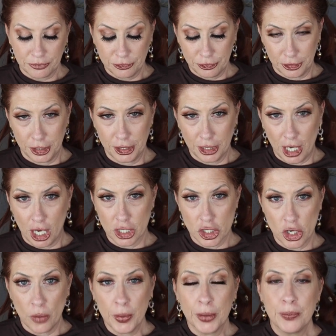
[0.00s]
for
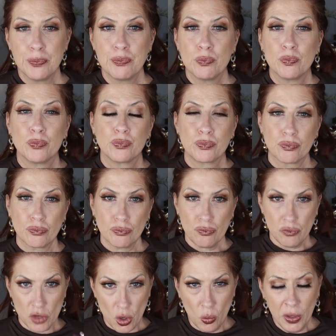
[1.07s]
October.
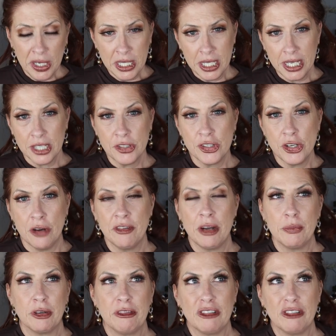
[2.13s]
When it hits November